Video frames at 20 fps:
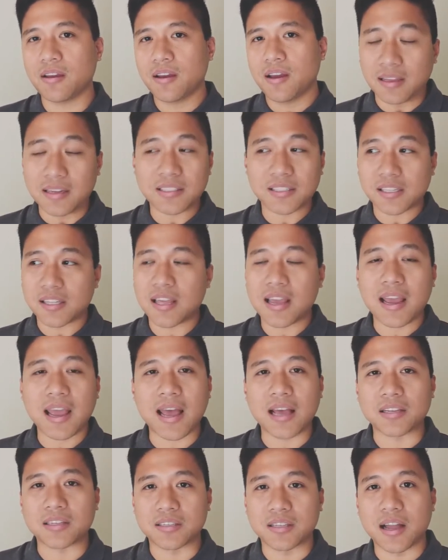This thing
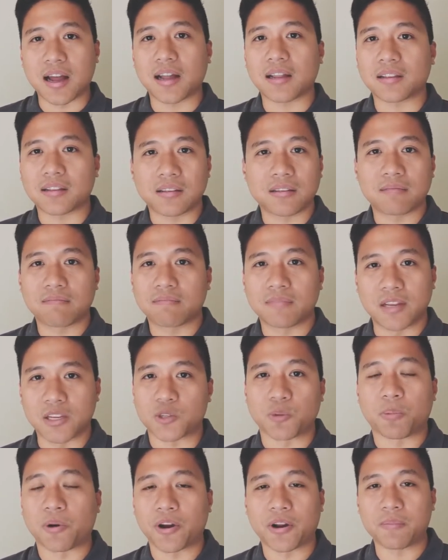has not
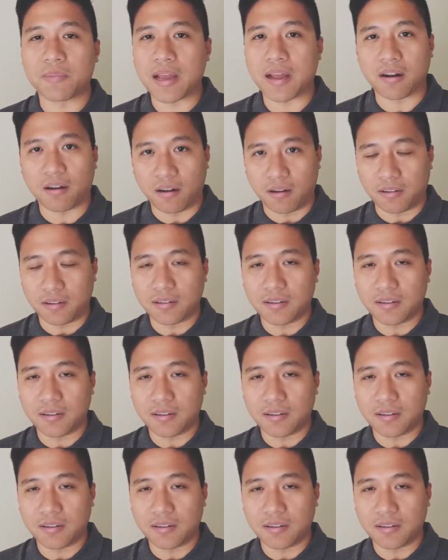disappointed me at all.